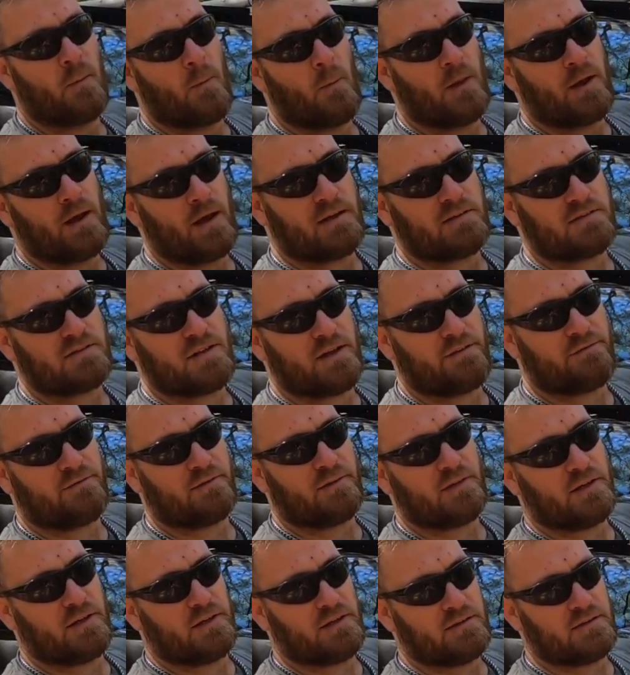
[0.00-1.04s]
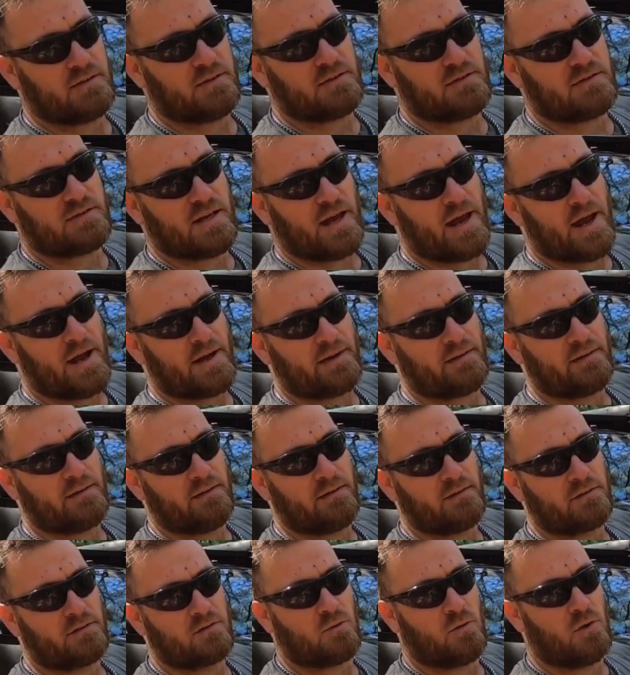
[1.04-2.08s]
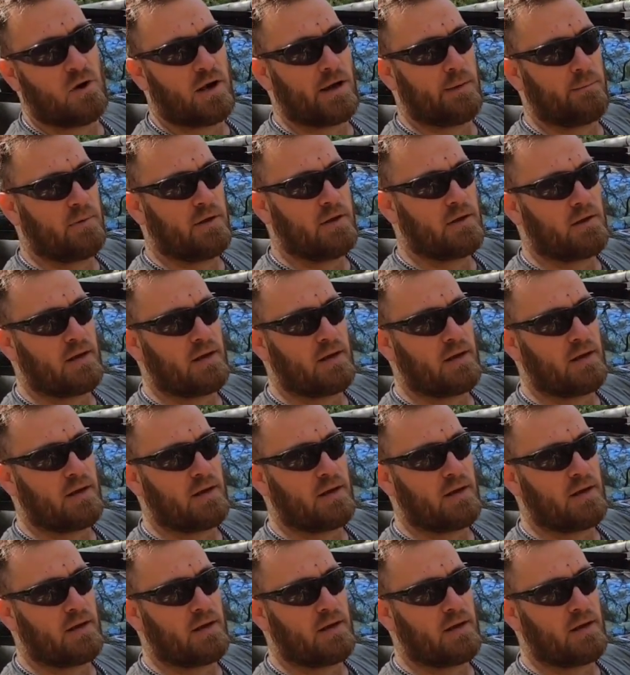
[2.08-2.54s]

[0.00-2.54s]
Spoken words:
has definitely sagged quite a bit,